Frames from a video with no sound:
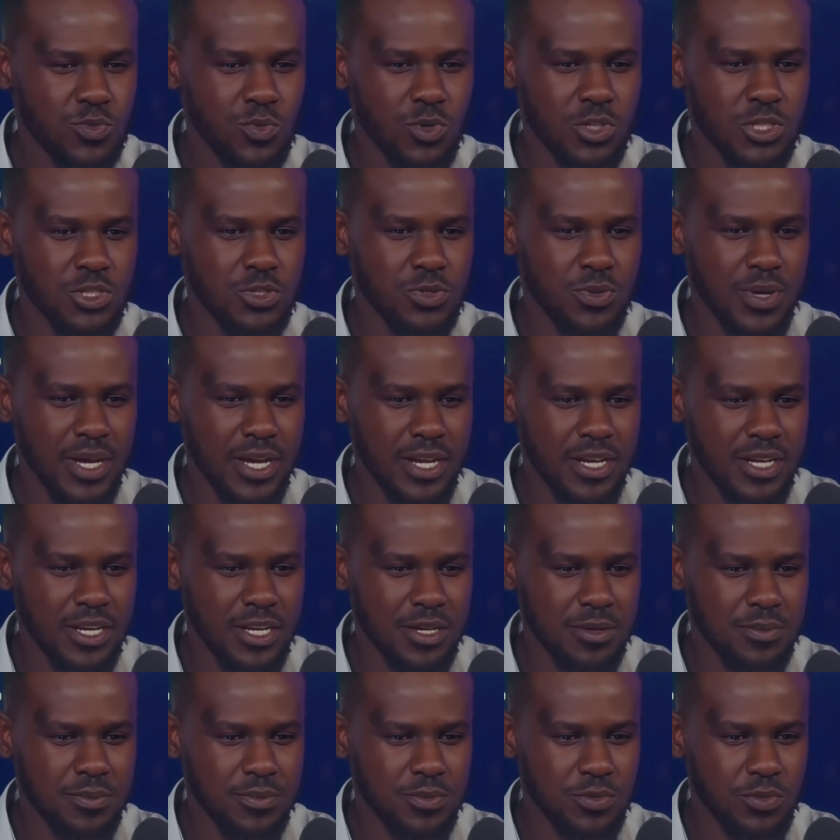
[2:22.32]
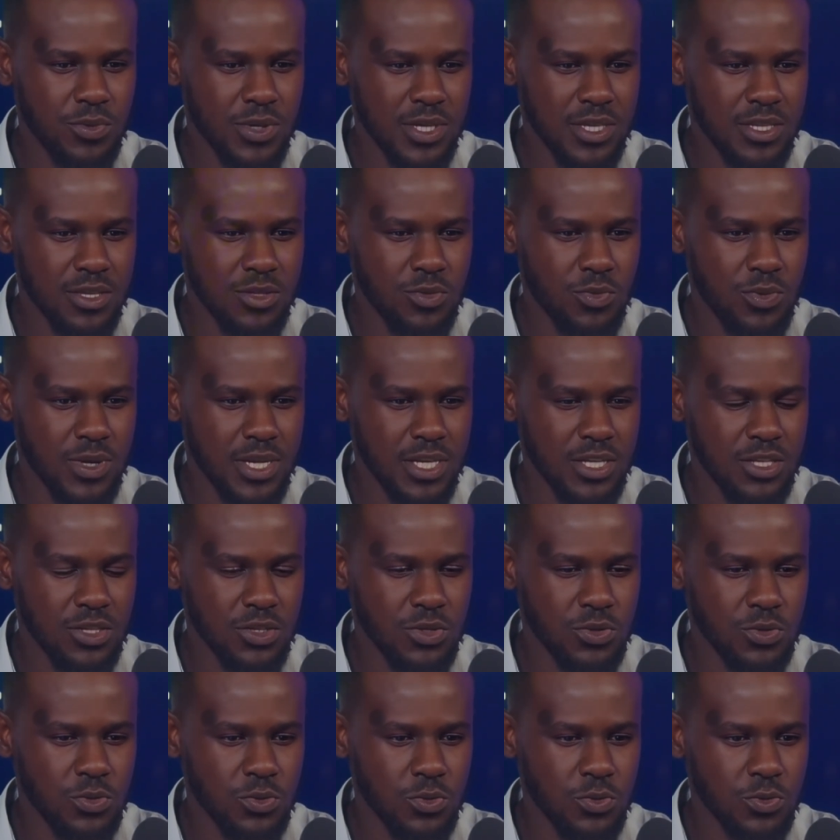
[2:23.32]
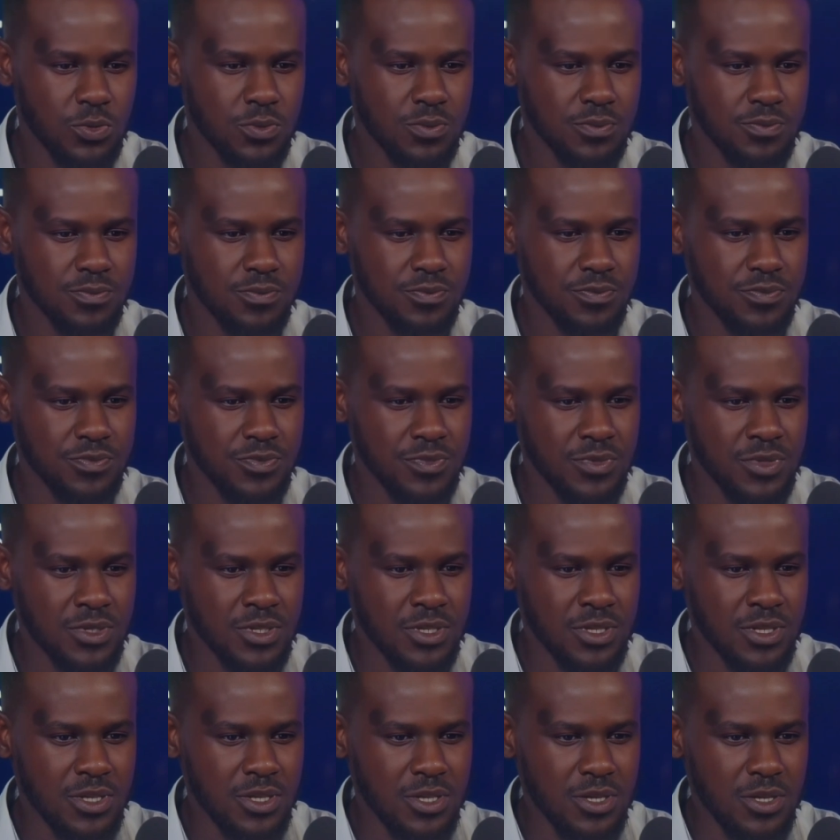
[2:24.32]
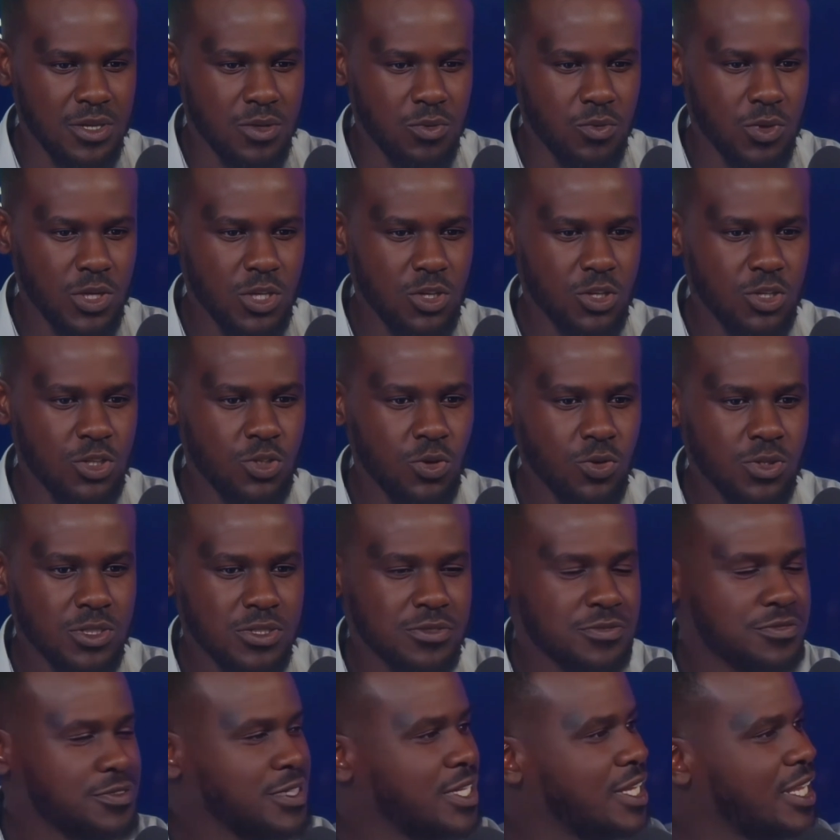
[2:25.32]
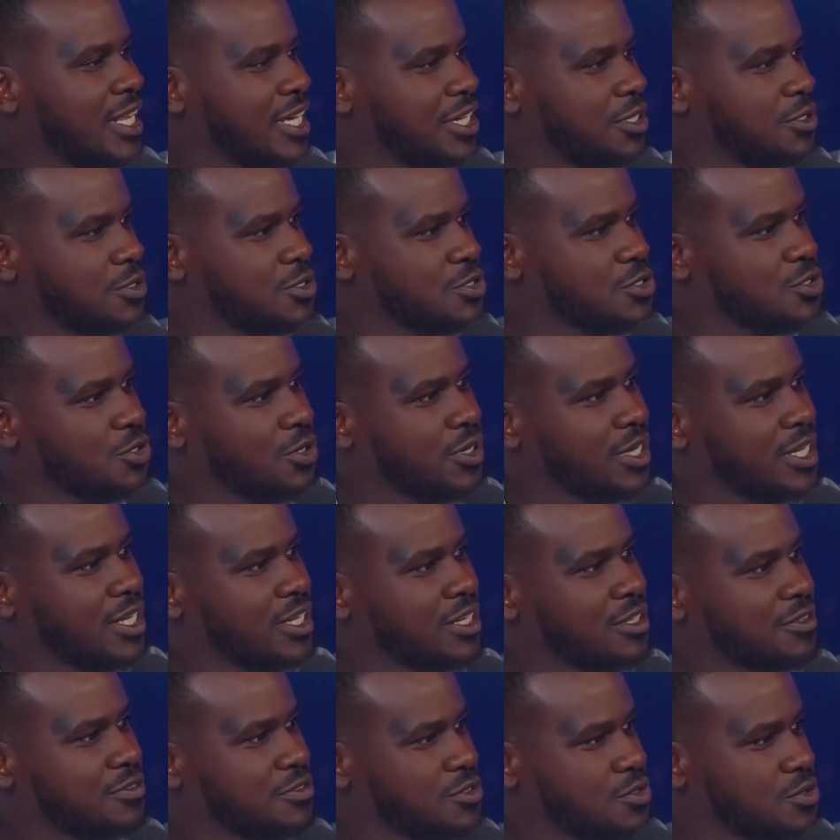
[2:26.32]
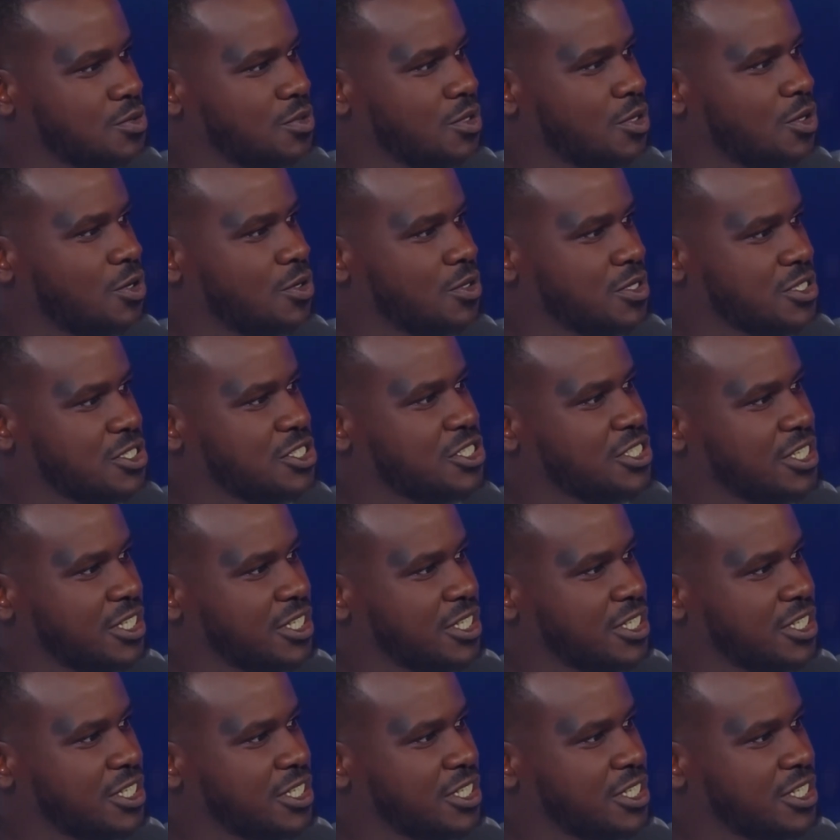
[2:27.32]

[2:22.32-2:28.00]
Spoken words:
is what you end up with when you don't feel like you're strong enough to cause